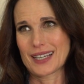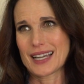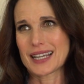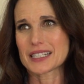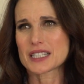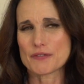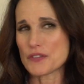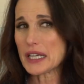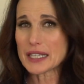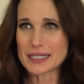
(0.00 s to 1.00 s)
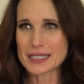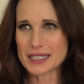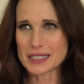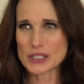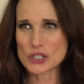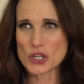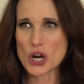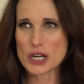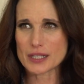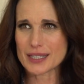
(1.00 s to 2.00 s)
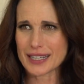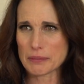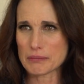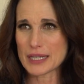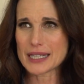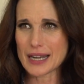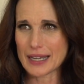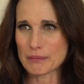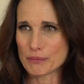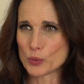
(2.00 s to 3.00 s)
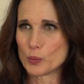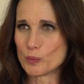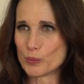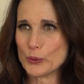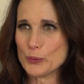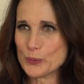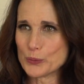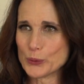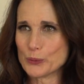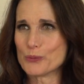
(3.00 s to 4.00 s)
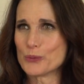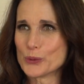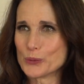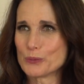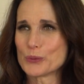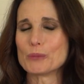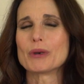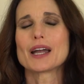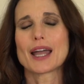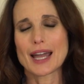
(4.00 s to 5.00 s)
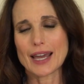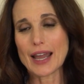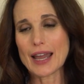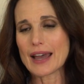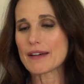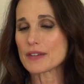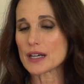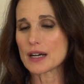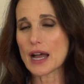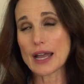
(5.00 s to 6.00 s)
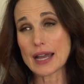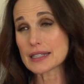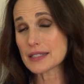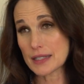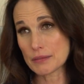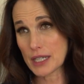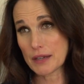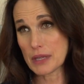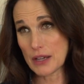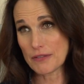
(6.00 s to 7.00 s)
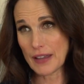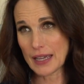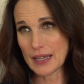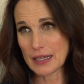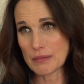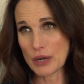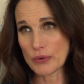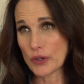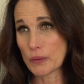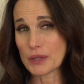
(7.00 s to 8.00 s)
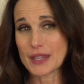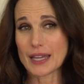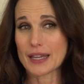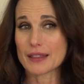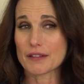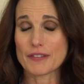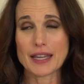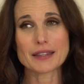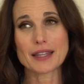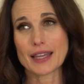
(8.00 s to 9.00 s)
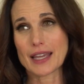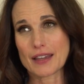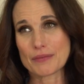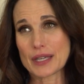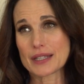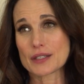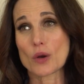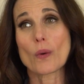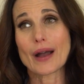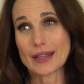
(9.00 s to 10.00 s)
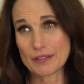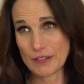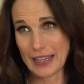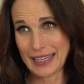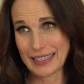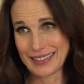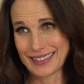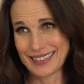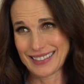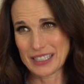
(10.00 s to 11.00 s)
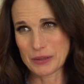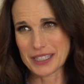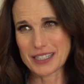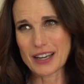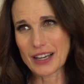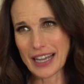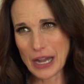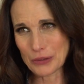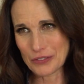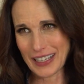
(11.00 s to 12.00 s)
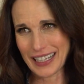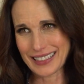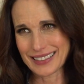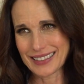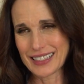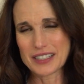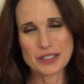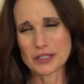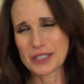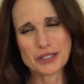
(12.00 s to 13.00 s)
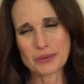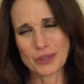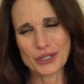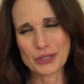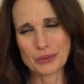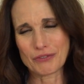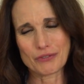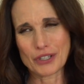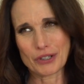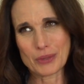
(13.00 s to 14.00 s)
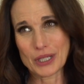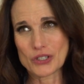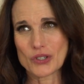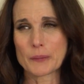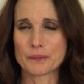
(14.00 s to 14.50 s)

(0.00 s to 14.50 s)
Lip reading: And it's funny because it doesn't start. It's like at midnight. Boom, boom, boom, boom, boom. And I asked them to give me a fan in my room, but the fan that they gave me is a quiet fan. So it's not a loud fan. So it doesn't really do it very much.